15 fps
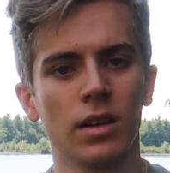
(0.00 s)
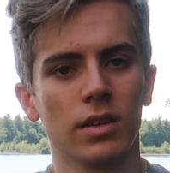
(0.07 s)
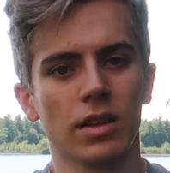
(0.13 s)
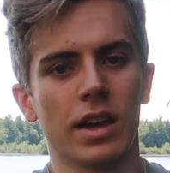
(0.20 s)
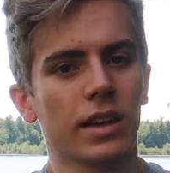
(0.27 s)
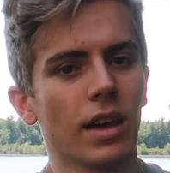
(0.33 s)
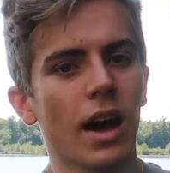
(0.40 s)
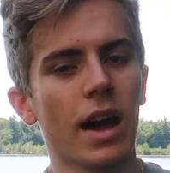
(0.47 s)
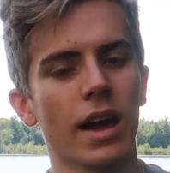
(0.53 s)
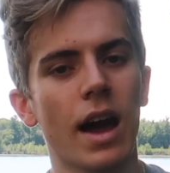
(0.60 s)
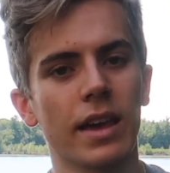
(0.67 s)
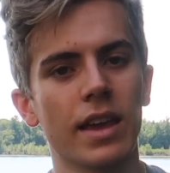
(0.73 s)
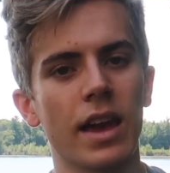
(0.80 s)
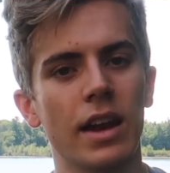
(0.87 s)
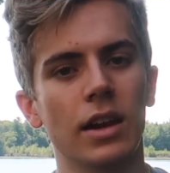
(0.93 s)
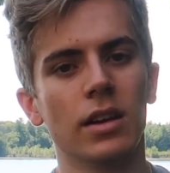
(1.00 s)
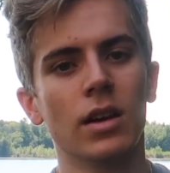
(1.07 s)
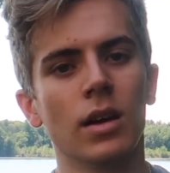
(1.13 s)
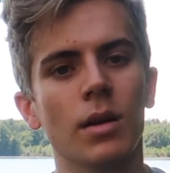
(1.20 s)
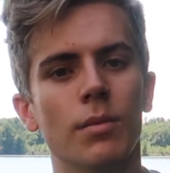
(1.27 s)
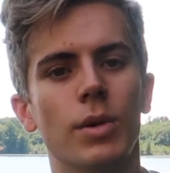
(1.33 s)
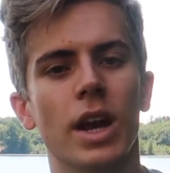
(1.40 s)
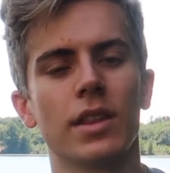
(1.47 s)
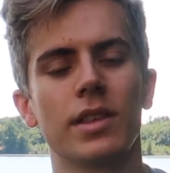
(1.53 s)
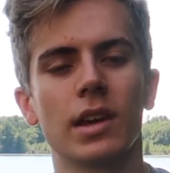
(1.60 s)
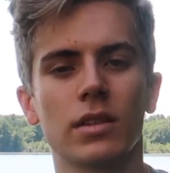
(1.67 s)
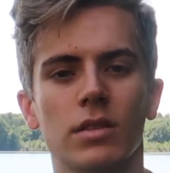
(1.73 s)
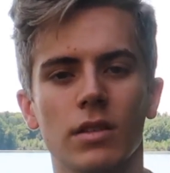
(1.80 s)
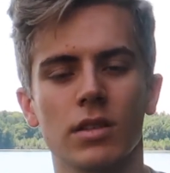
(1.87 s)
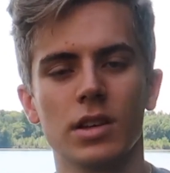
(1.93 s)
Like, I get it. But I
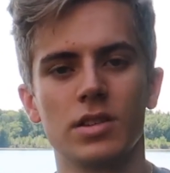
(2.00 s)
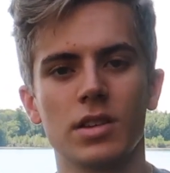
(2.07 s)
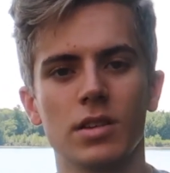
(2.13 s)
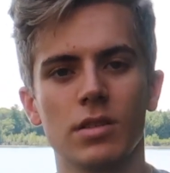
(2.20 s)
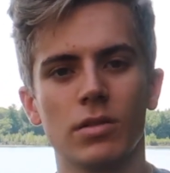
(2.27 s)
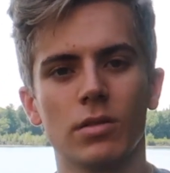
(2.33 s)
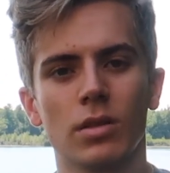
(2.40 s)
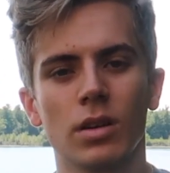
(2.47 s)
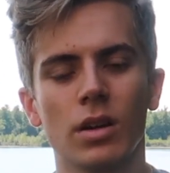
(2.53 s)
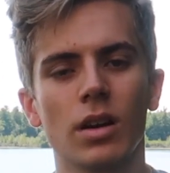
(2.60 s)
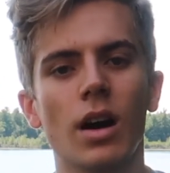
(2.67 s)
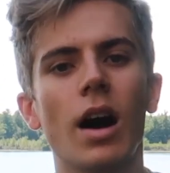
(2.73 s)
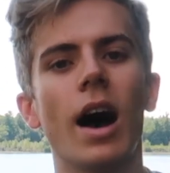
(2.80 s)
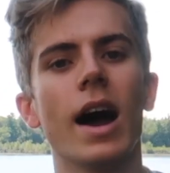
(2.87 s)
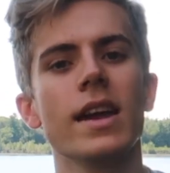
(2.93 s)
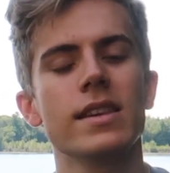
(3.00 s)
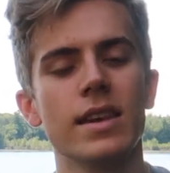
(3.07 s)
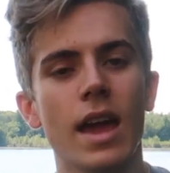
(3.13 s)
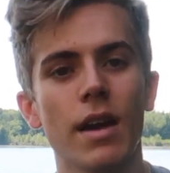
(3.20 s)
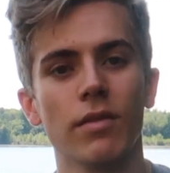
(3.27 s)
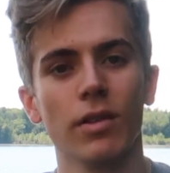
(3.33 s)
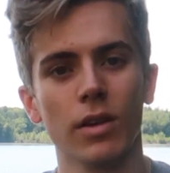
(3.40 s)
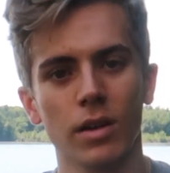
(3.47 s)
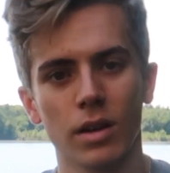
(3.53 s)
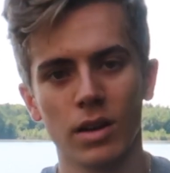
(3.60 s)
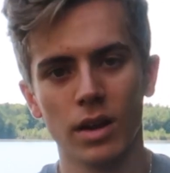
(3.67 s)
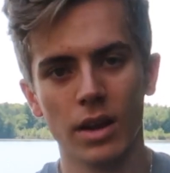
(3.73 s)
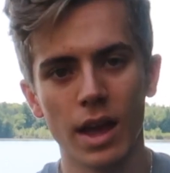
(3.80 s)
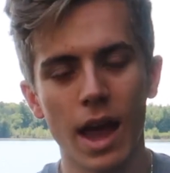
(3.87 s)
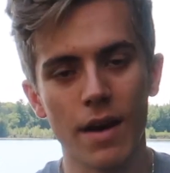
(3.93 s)
think 32, I never
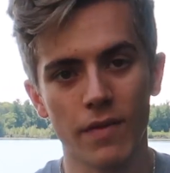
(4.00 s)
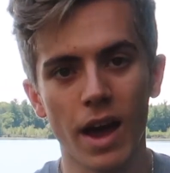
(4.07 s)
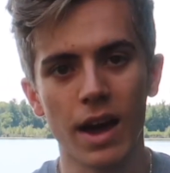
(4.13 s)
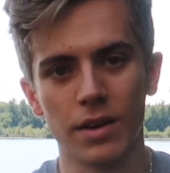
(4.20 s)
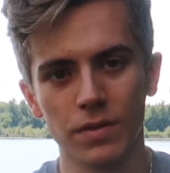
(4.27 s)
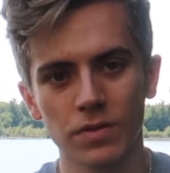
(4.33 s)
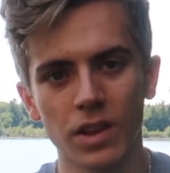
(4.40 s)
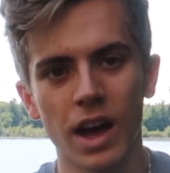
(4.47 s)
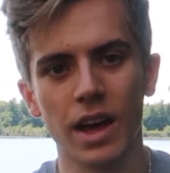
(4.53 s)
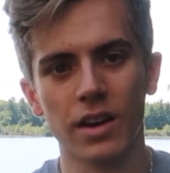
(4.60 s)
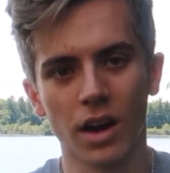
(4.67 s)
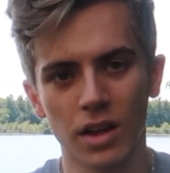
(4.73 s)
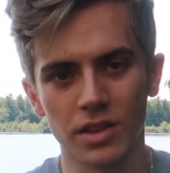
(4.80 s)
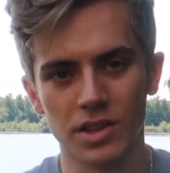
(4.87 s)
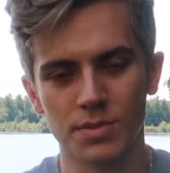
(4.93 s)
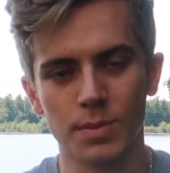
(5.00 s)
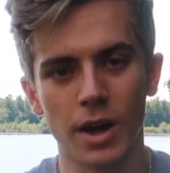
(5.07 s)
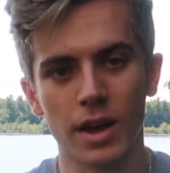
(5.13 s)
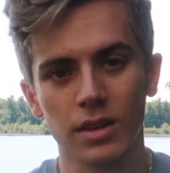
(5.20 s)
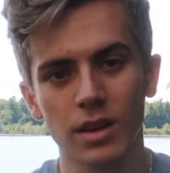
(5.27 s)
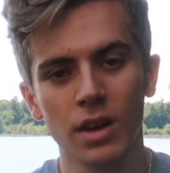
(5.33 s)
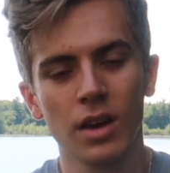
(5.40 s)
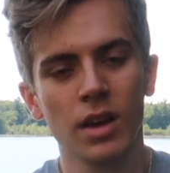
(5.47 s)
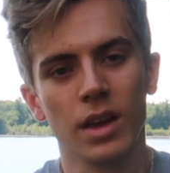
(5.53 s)
have had a flat on this bike.